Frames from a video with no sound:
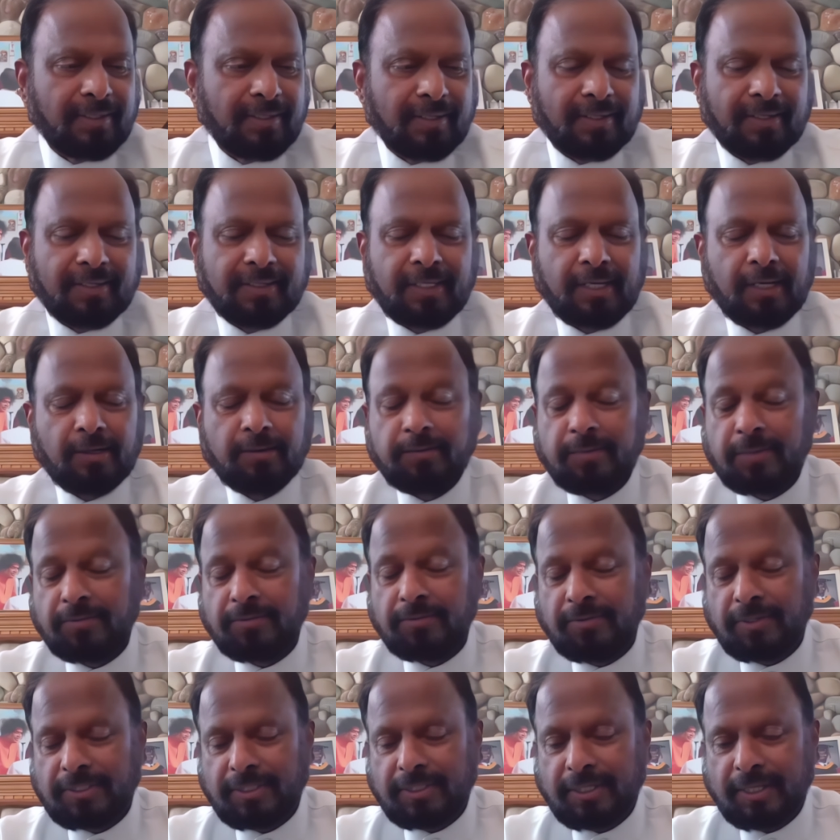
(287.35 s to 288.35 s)
November
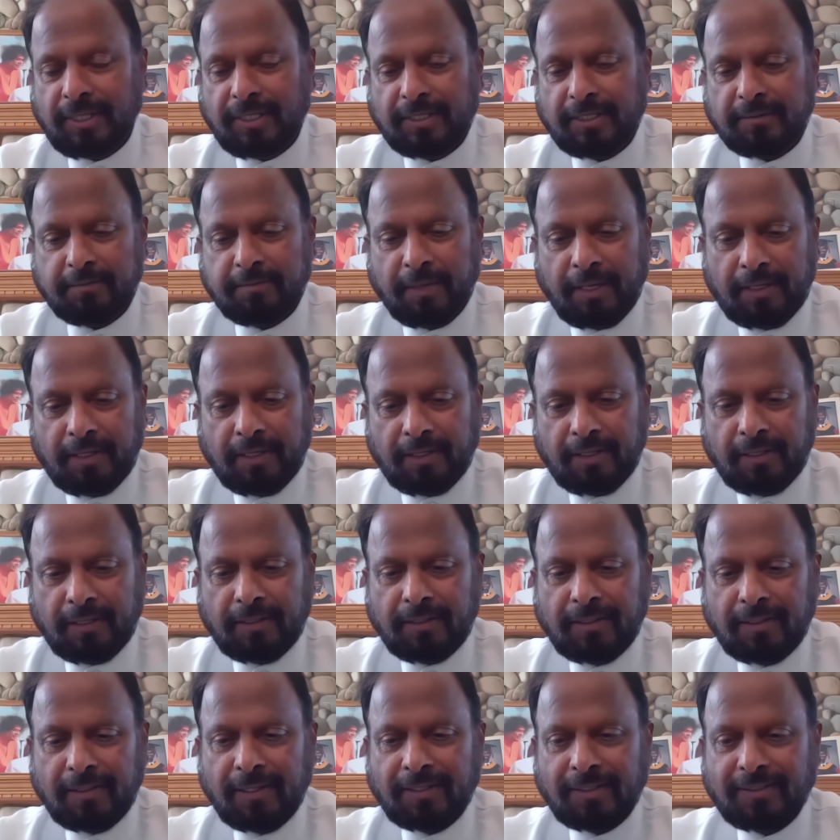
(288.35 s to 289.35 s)
1st, I get
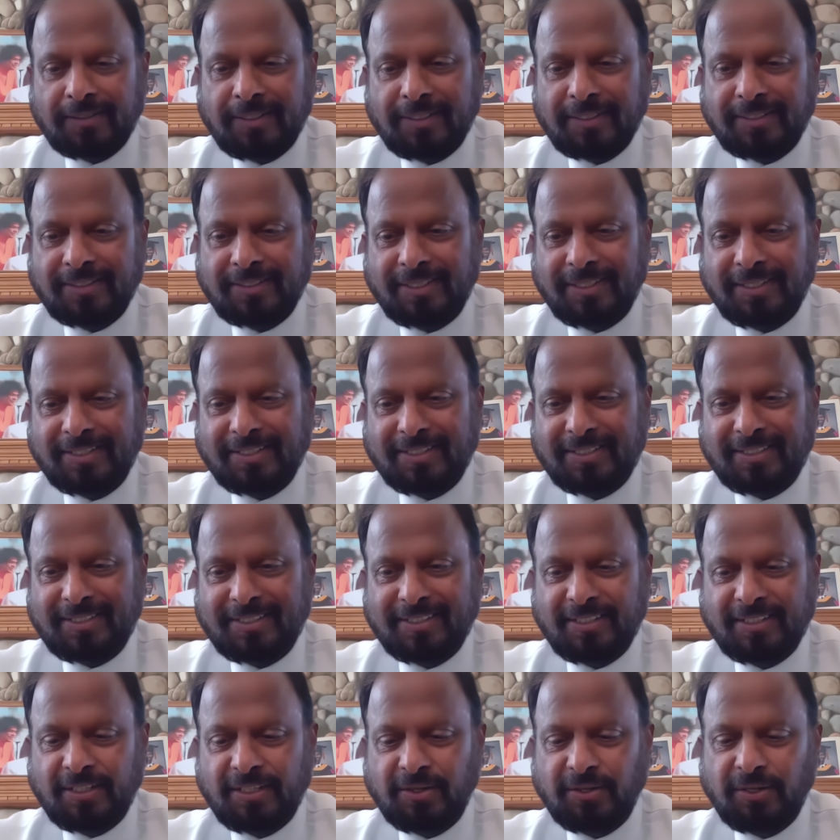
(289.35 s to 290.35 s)
married, and she says,
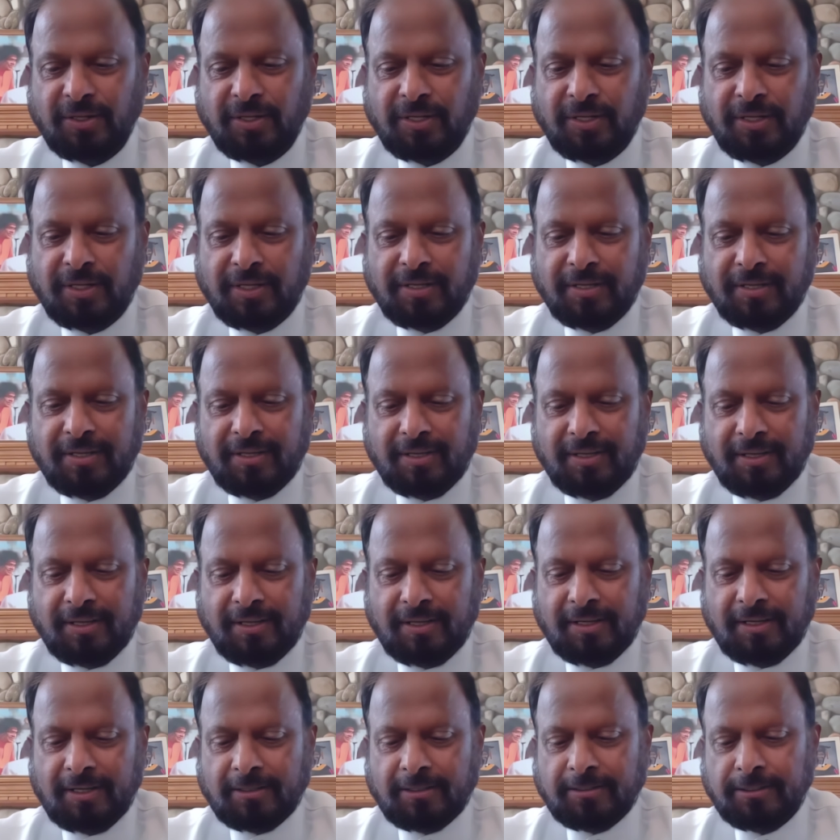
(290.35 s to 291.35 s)

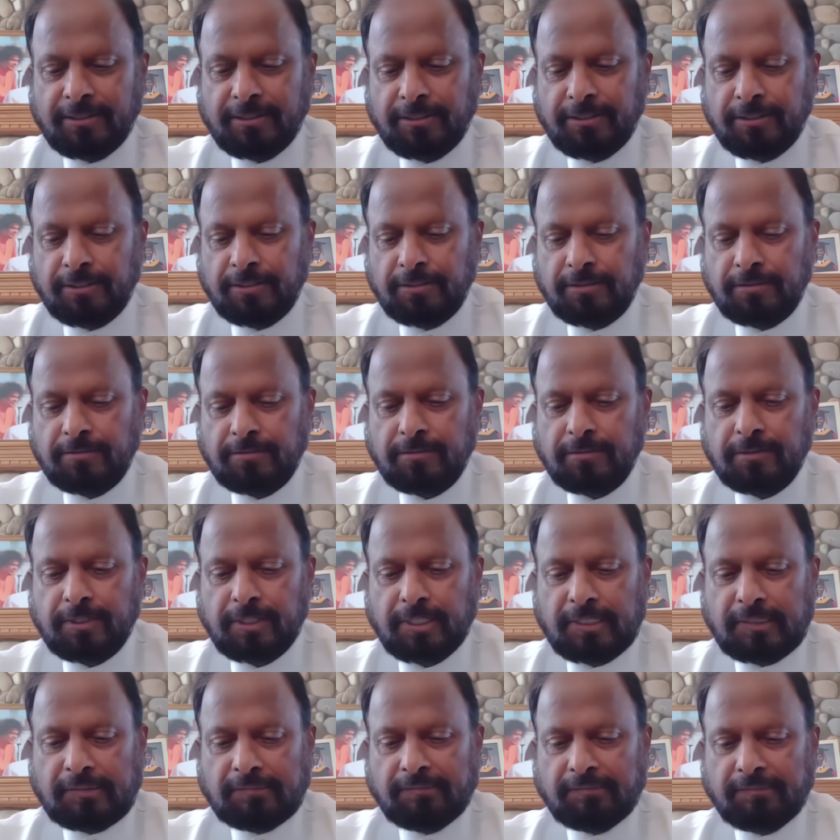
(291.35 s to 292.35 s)
you
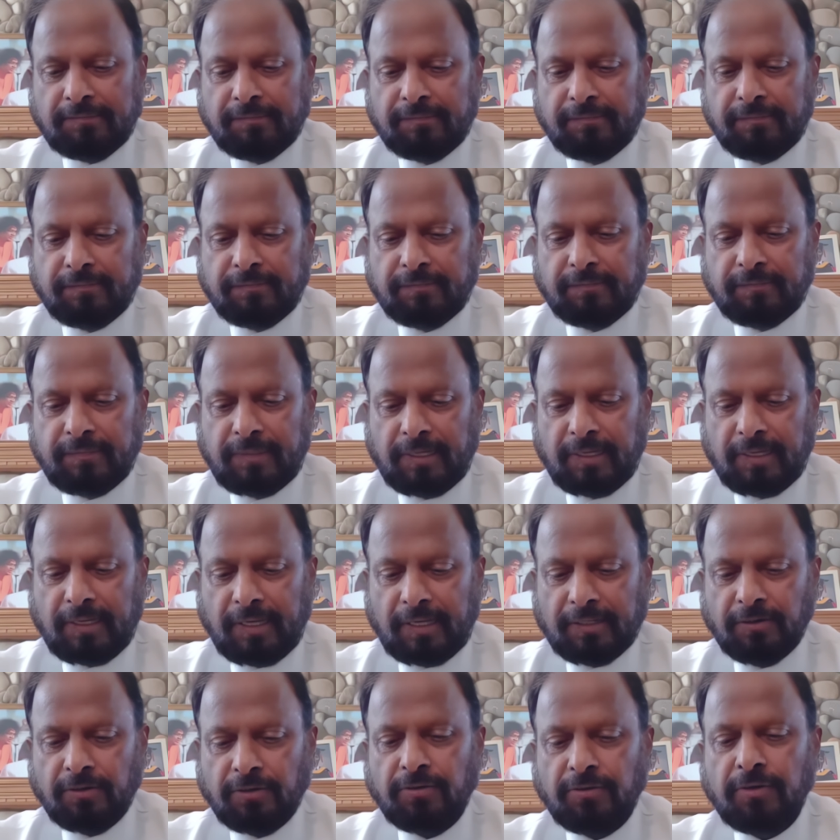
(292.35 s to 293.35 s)
know,
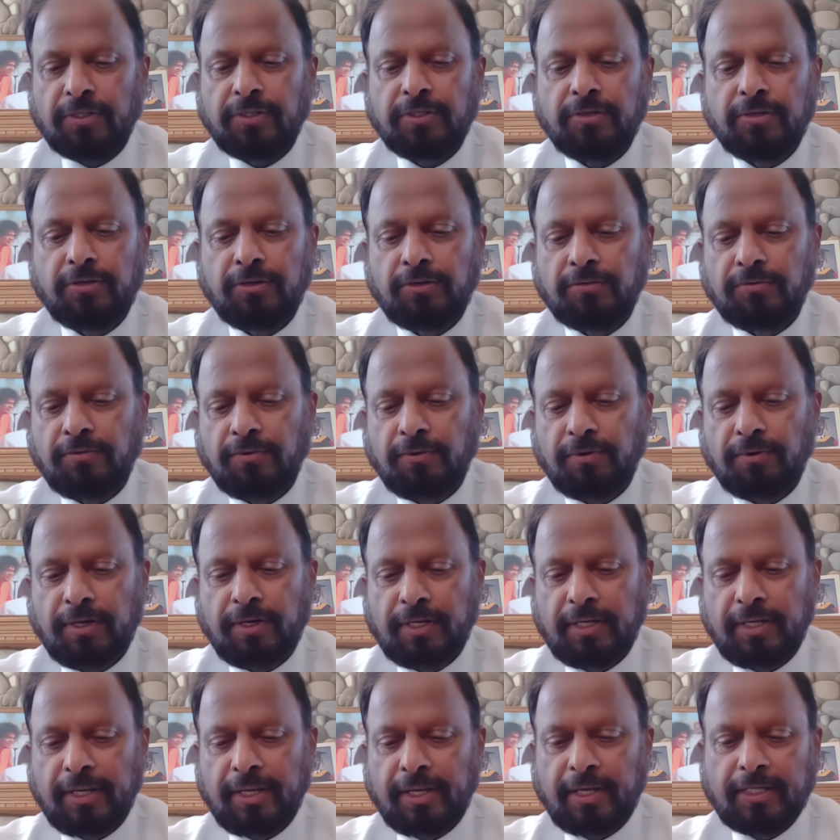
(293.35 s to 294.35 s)
I don't want to go for
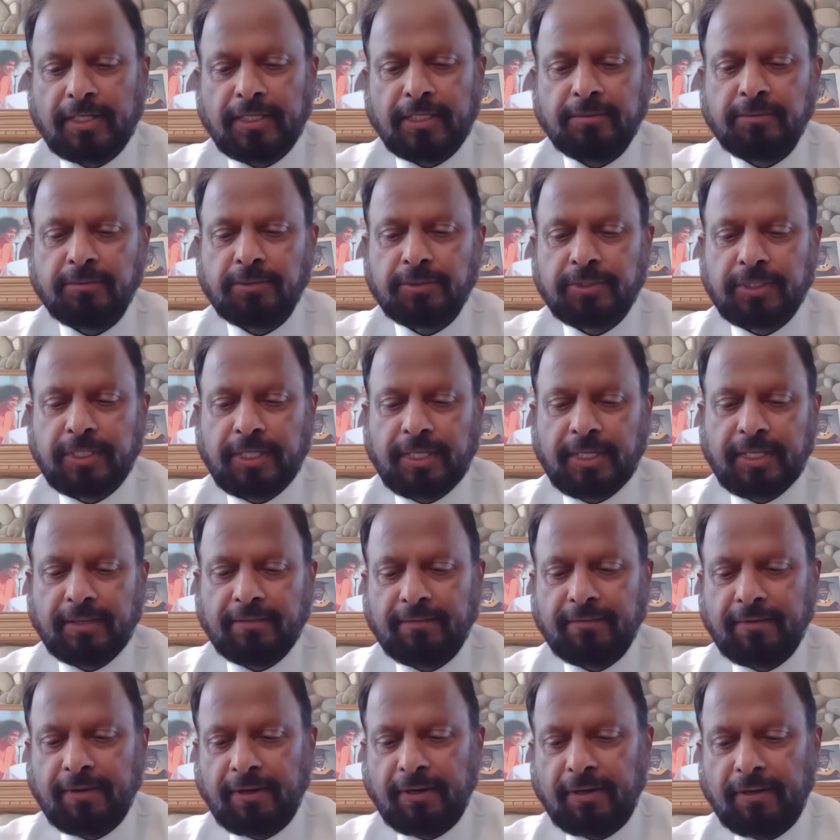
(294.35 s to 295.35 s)
any honeymoon
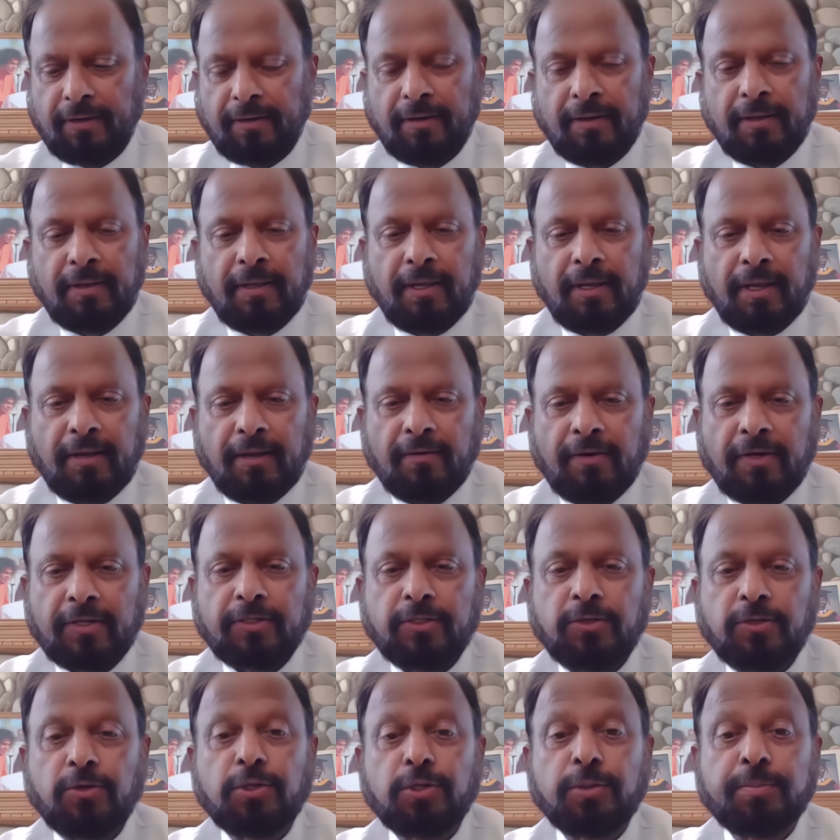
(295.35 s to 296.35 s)
anywhere. I
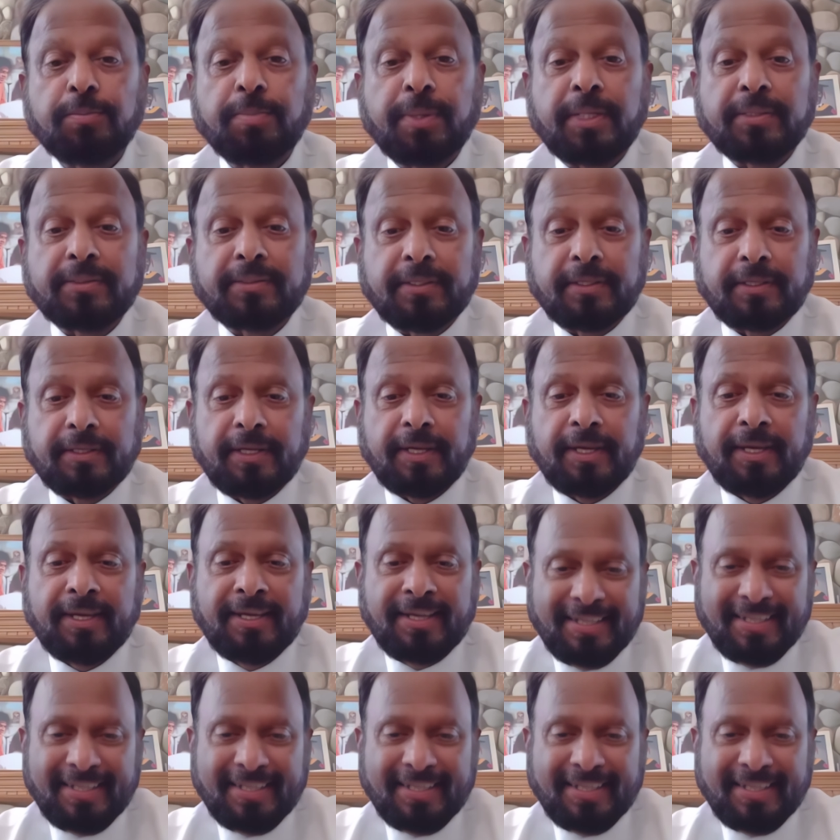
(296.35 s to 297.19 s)
want to go to Parthi.